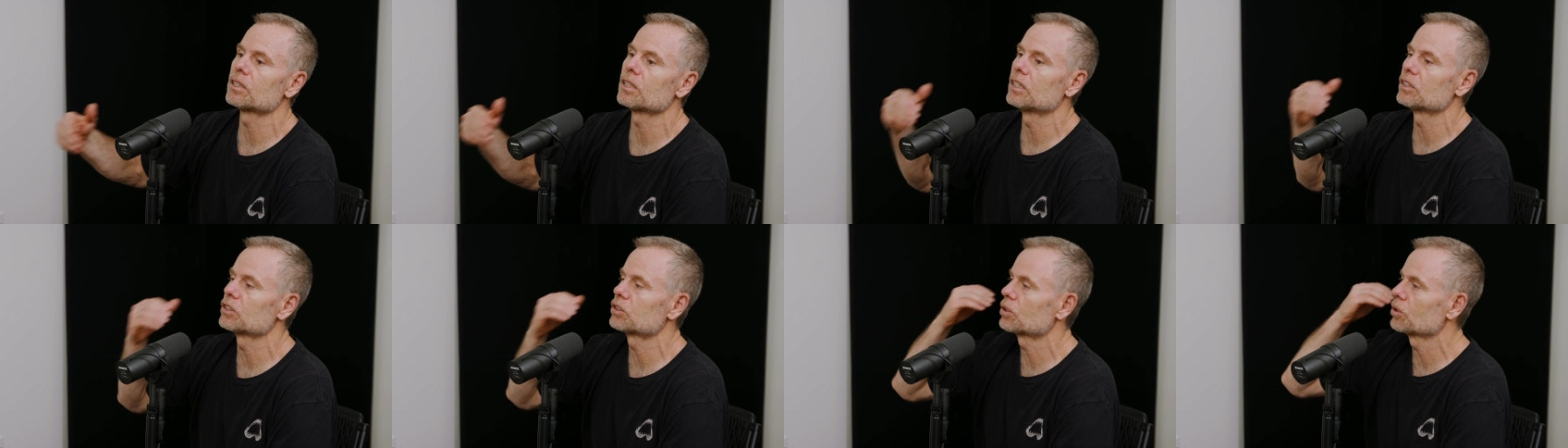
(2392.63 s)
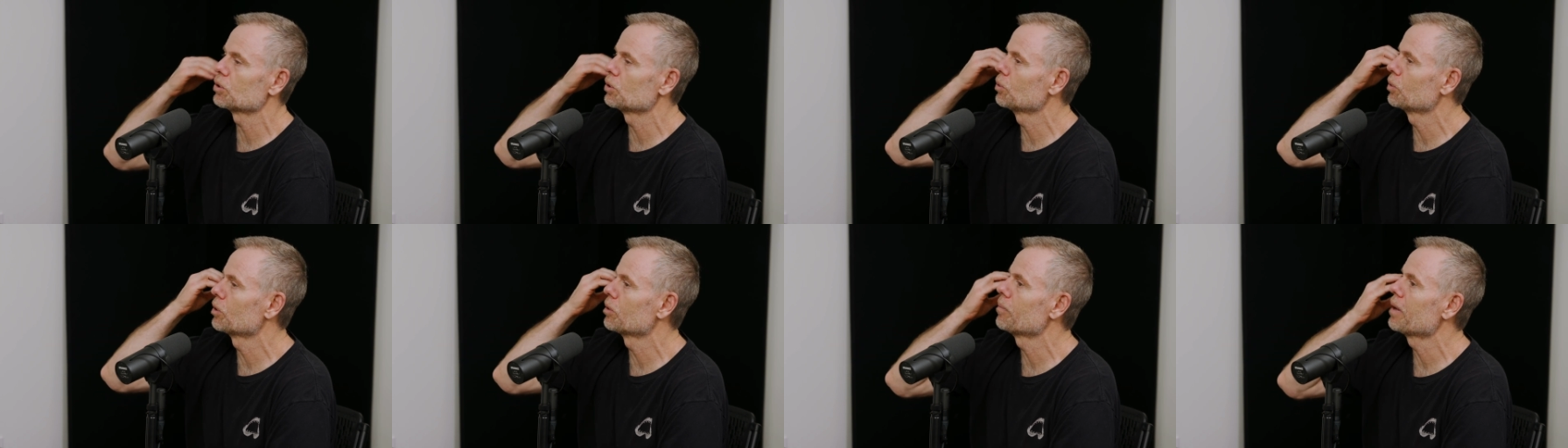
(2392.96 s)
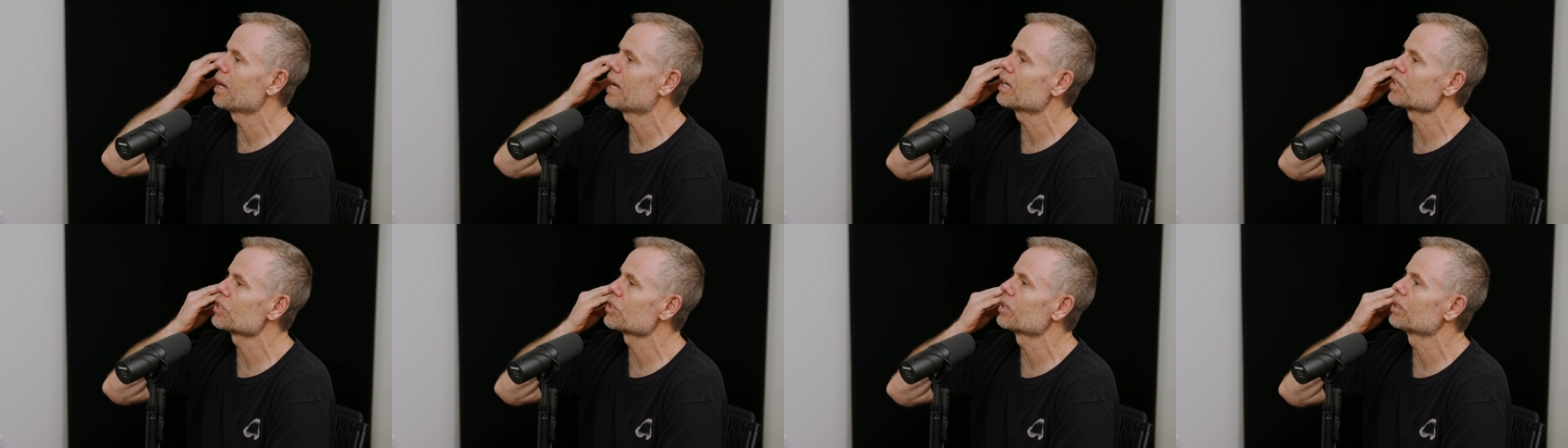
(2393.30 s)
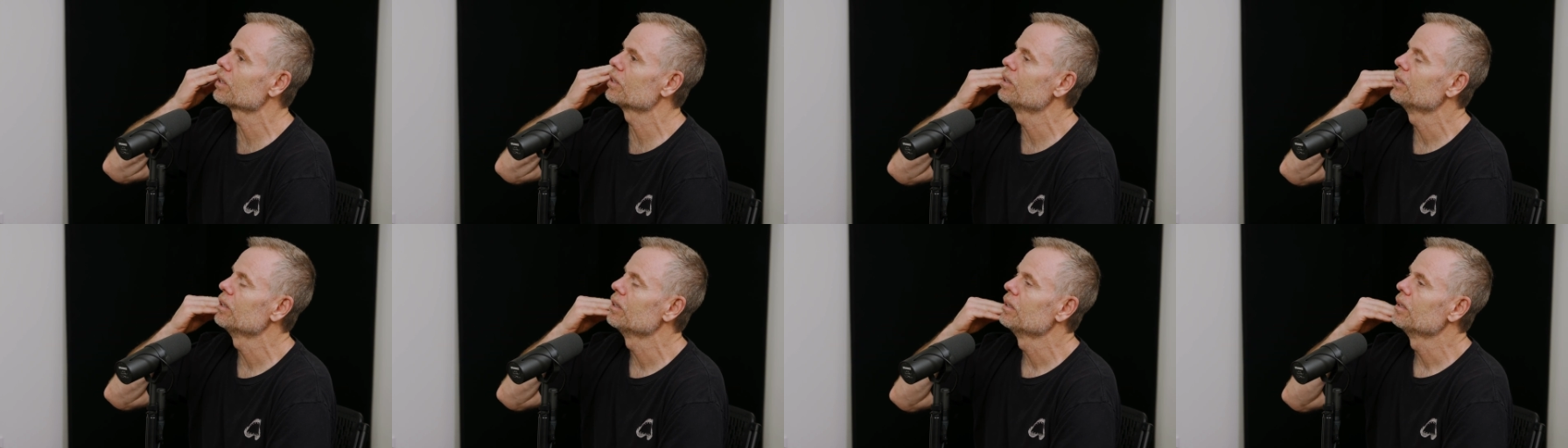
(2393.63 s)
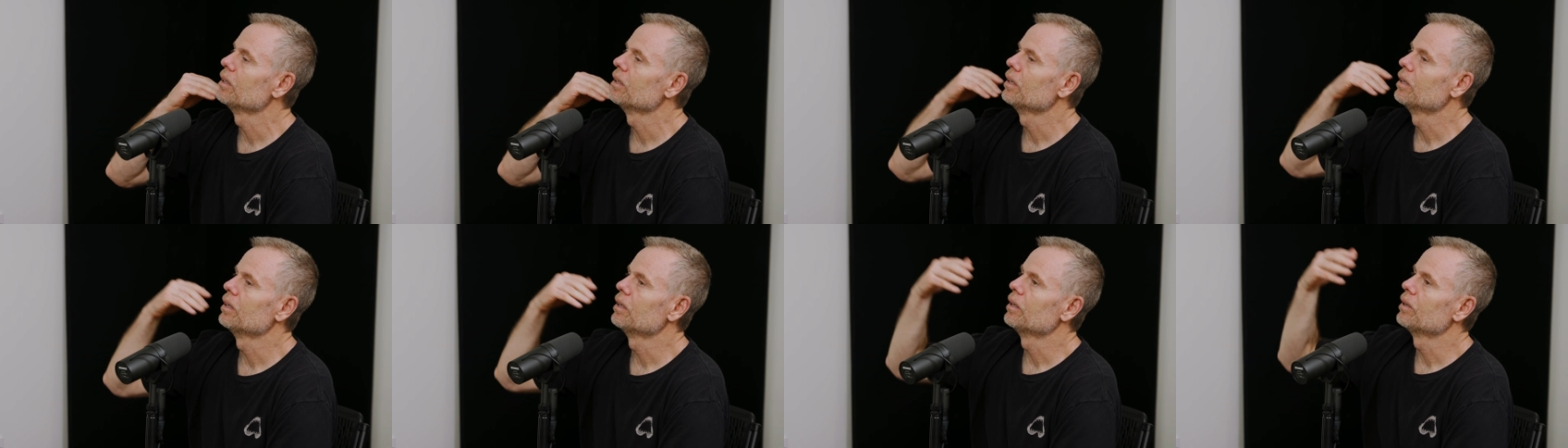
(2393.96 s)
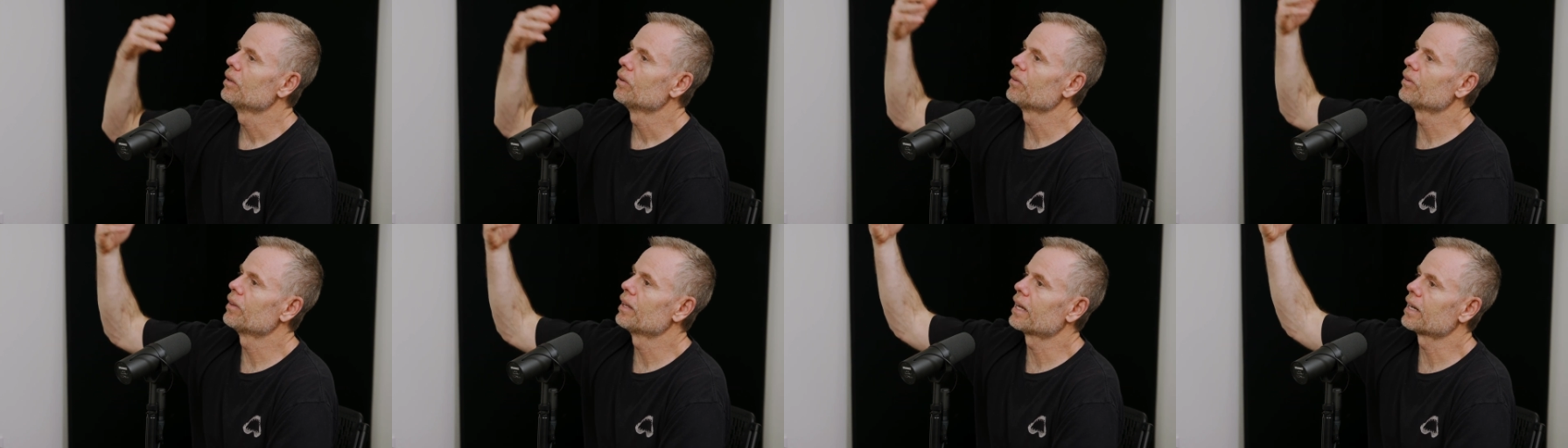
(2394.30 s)
And so you would imagine
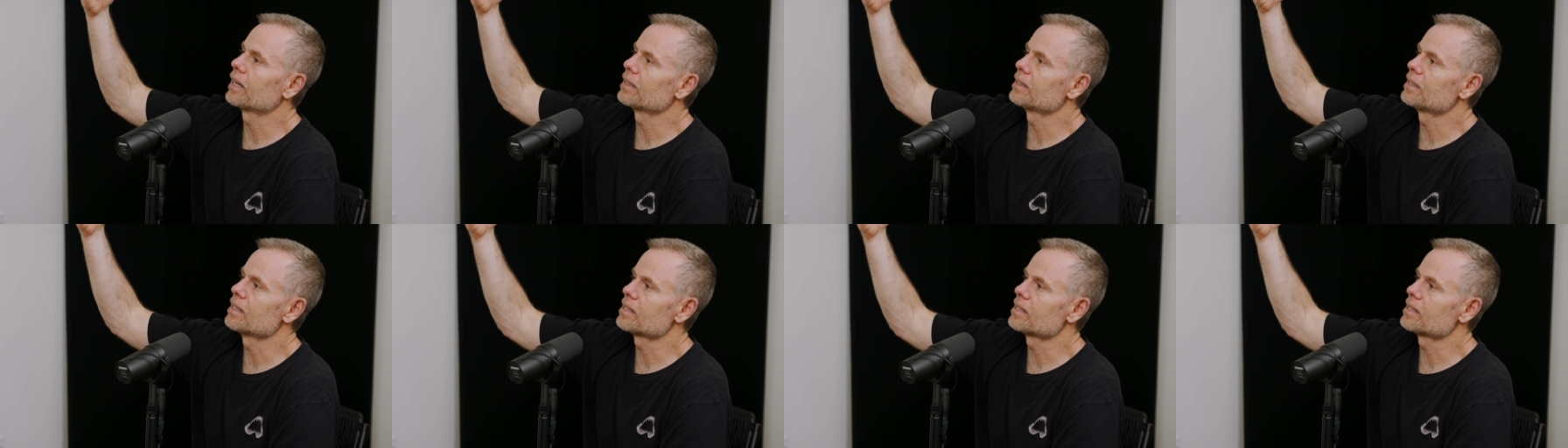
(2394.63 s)
that a